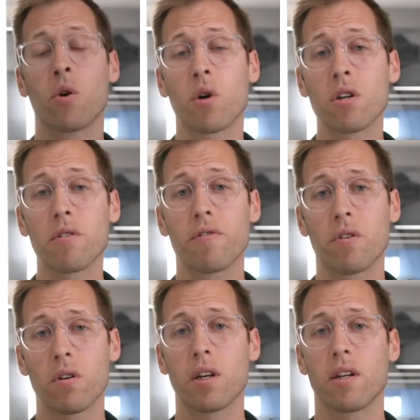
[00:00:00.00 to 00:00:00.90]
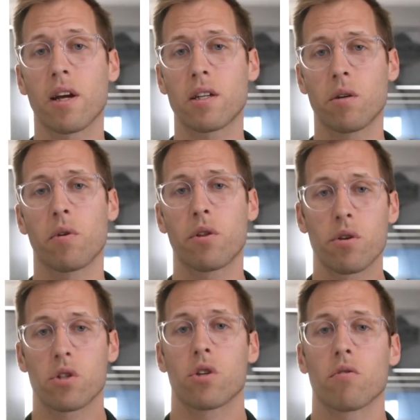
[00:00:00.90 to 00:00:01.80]
order to feel connected with
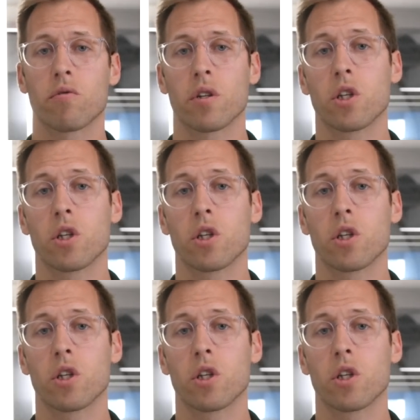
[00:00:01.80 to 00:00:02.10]
your children,